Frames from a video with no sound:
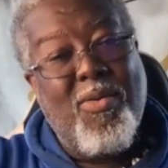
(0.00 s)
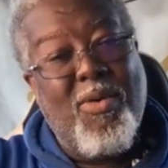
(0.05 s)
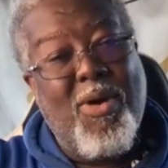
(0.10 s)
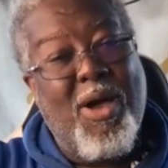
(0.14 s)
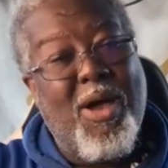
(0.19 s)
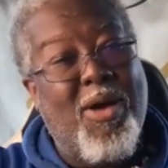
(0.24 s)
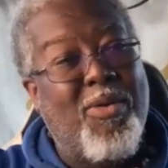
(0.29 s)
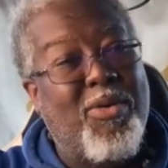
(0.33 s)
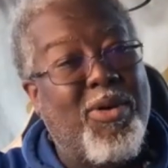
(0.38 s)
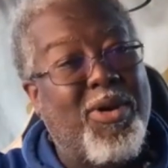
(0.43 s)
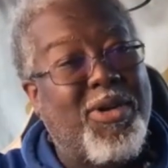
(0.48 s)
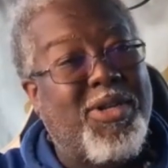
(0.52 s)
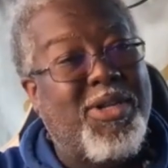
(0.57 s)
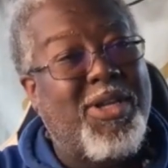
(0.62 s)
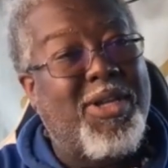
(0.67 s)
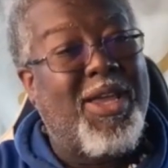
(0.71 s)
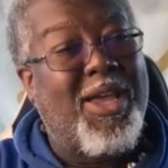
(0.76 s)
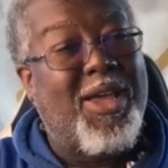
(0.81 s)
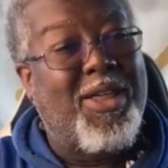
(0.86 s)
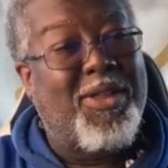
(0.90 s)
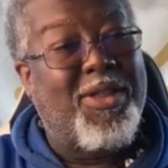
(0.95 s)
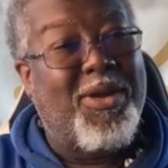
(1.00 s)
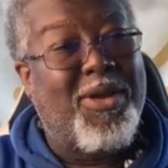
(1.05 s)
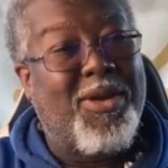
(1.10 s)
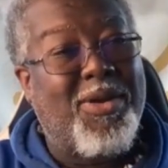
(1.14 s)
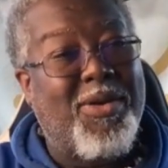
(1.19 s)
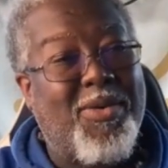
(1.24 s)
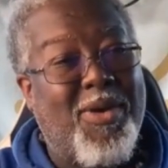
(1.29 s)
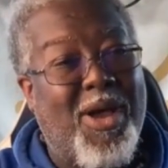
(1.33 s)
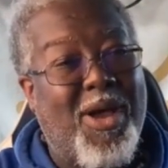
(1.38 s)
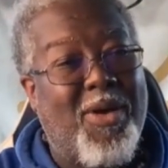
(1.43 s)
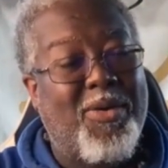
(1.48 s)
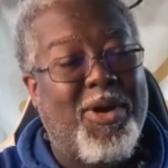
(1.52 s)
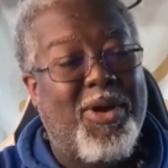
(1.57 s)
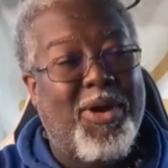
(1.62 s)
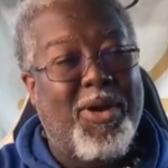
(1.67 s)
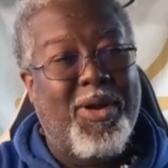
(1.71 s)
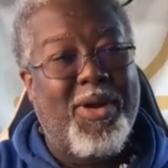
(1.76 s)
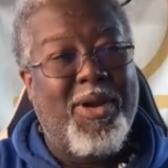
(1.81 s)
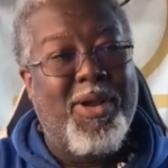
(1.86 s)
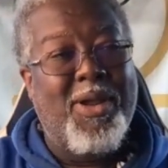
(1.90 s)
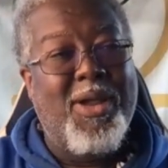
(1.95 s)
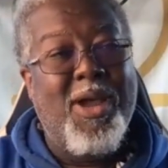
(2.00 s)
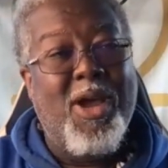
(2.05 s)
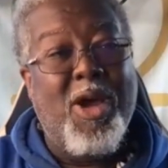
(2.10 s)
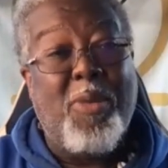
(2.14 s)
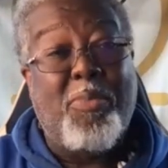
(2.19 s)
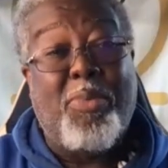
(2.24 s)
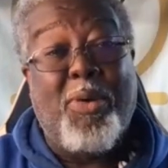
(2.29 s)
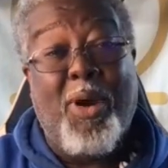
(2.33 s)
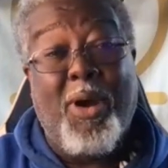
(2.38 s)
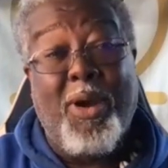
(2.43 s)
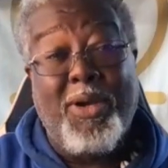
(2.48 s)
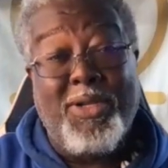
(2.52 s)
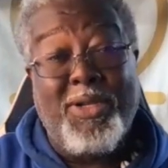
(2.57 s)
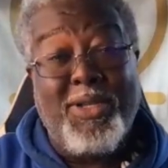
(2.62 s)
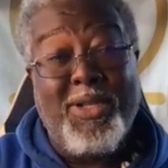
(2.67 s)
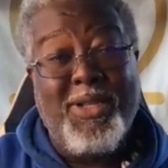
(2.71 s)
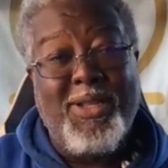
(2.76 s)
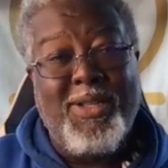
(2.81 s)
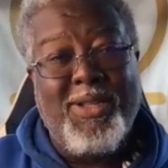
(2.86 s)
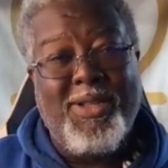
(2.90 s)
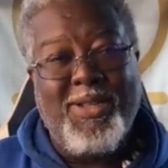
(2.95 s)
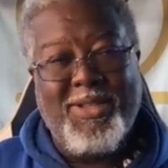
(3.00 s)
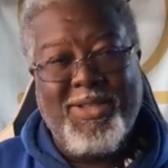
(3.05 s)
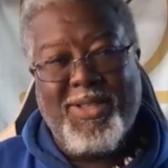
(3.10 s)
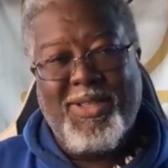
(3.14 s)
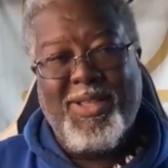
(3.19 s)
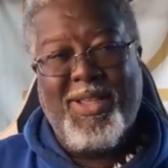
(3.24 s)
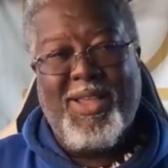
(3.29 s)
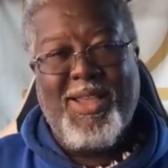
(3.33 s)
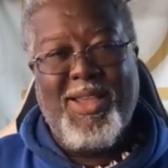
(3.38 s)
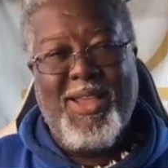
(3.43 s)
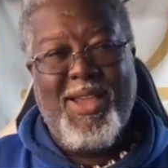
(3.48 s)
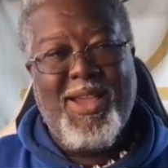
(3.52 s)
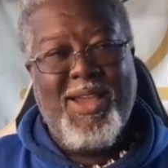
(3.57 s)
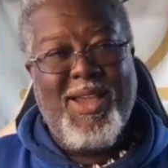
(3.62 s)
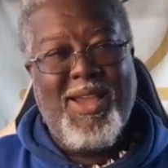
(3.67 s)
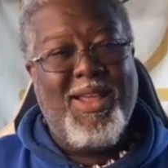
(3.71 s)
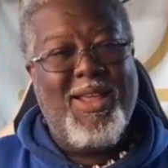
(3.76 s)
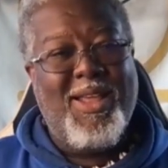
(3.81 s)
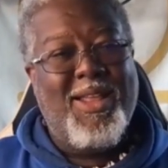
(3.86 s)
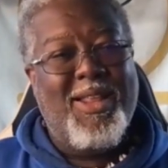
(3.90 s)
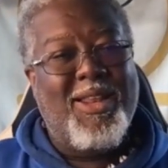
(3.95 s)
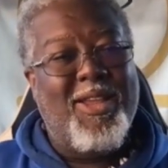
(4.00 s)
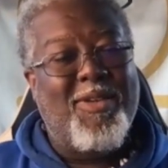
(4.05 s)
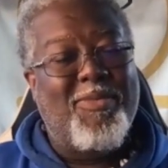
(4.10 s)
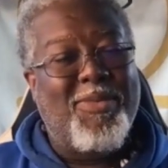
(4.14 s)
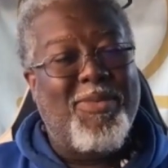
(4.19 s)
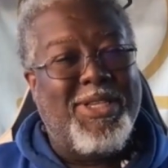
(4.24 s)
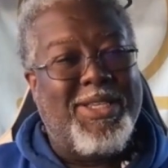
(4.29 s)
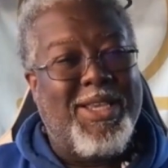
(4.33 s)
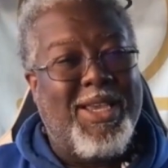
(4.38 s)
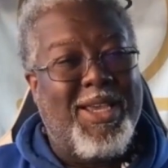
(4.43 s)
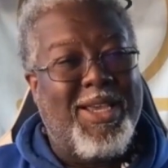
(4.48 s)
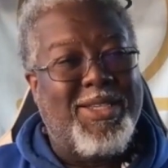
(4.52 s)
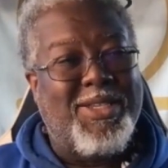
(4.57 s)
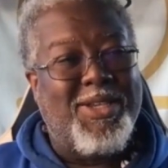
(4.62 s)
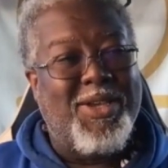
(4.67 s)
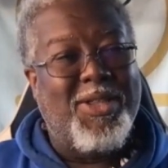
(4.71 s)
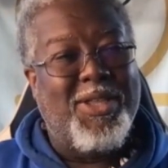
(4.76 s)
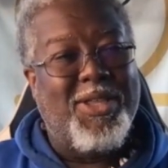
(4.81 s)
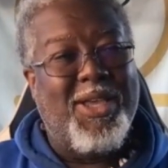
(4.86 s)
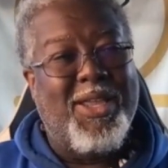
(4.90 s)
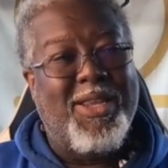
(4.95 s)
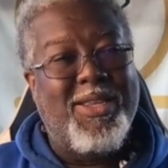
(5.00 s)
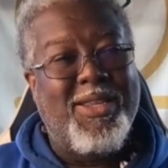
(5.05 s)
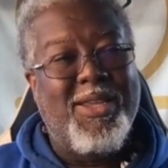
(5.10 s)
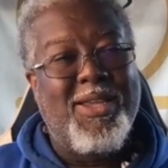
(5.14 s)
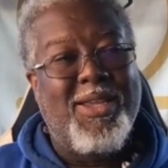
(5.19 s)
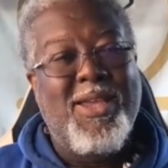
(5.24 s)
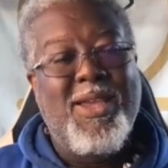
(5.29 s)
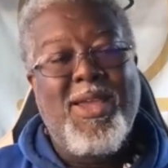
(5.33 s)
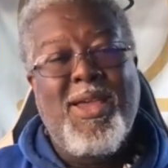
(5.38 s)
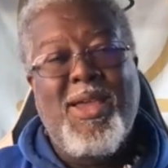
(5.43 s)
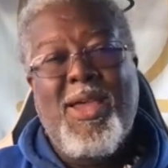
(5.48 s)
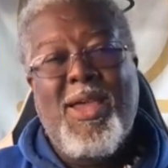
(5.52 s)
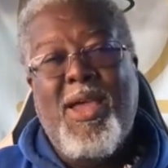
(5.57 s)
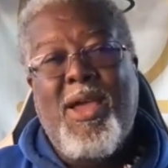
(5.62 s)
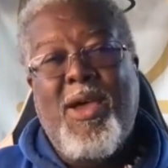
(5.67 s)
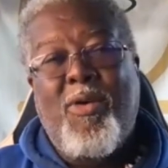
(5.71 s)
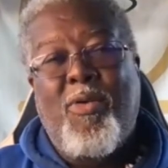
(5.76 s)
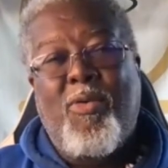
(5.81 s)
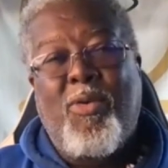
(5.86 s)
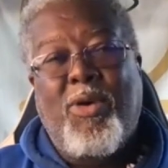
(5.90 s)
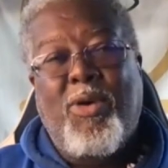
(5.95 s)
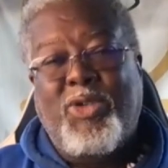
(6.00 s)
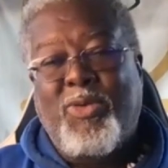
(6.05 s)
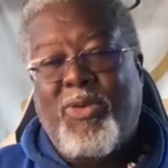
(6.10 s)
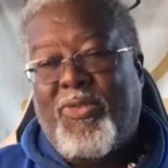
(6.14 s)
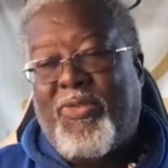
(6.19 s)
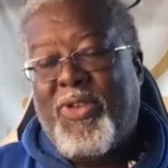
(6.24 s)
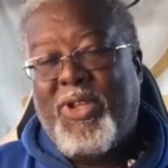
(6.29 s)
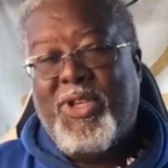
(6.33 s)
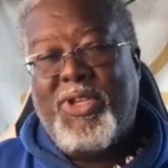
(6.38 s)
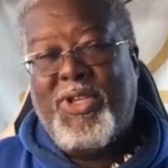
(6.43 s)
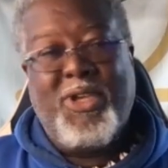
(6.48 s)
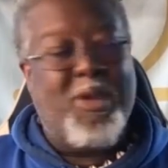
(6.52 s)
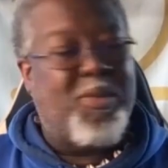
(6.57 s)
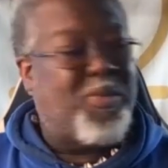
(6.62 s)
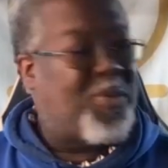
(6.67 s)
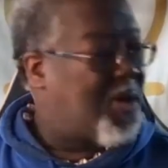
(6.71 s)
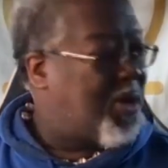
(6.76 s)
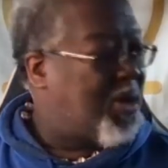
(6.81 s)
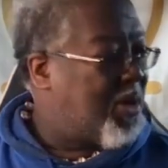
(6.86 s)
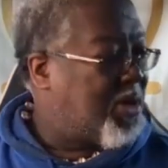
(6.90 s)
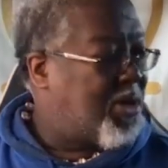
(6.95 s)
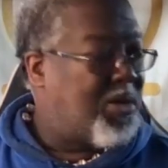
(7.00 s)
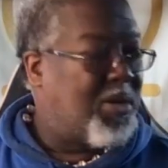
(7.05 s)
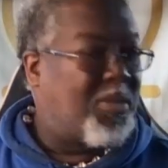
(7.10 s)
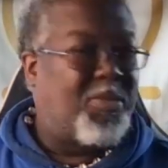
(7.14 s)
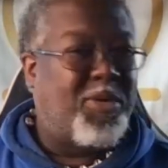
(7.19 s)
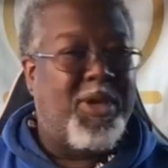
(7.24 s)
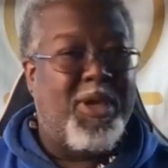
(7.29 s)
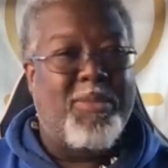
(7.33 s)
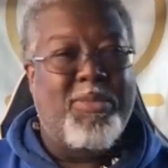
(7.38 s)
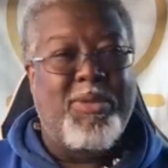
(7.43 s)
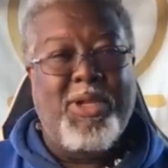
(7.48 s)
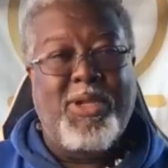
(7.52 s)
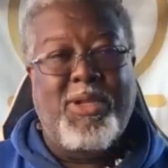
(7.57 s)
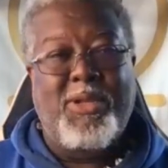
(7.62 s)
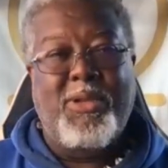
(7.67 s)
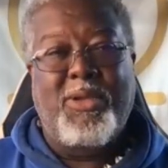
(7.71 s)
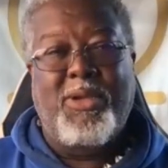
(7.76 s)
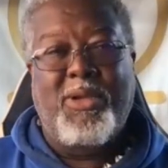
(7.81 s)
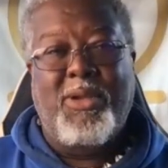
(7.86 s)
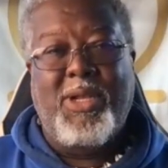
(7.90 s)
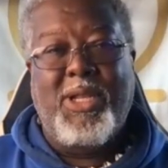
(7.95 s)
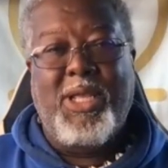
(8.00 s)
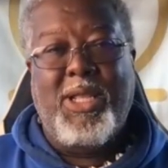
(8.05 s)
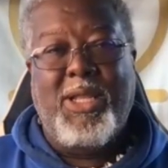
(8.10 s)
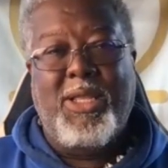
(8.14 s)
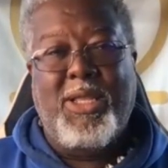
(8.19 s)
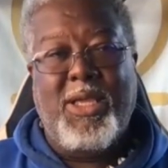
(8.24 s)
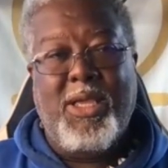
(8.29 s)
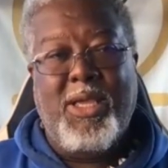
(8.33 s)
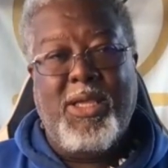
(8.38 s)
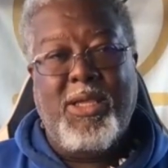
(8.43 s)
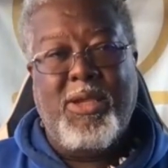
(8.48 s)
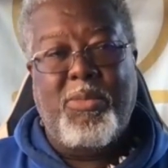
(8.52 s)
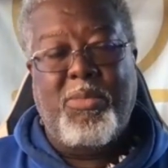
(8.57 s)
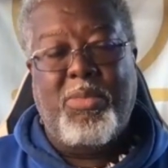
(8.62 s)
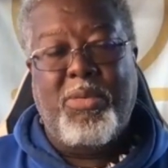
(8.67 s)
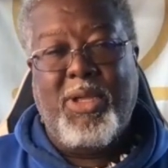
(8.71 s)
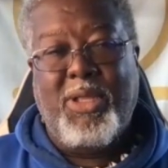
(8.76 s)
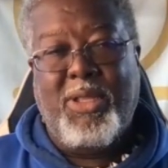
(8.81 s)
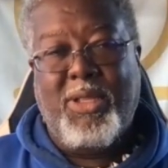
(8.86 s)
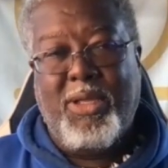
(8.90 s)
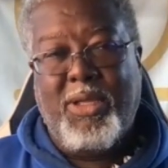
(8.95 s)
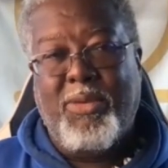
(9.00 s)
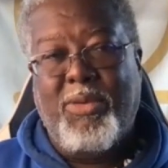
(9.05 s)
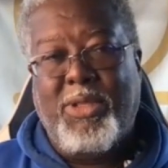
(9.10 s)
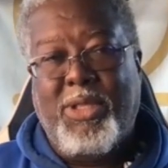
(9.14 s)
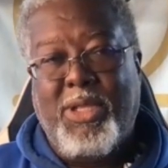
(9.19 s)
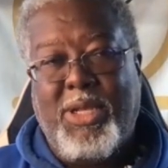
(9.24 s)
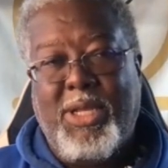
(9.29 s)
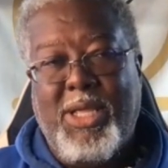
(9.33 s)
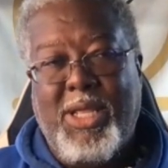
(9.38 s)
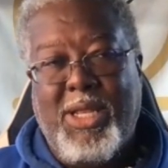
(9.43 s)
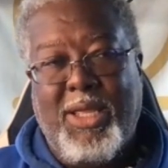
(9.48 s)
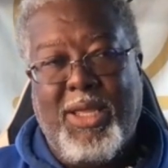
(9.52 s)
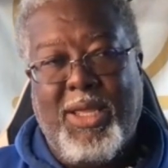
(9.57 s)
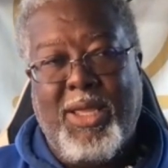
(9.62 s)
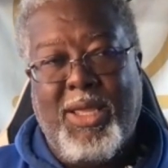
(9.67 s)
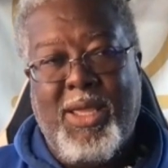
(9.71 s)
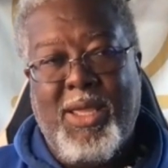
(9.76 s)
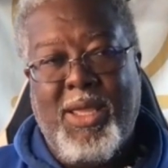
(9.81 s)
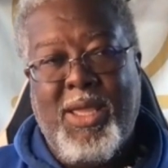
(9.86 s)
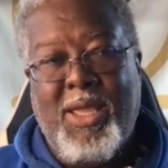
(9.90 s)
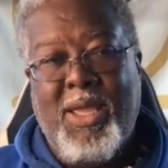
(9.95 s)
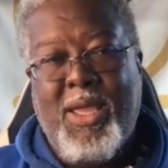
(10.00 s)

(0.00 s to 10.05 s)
while we're together, while we're apart, let me say, so that once we finish up here, you'll be able to do your kneeling, your breathing with the kneeling,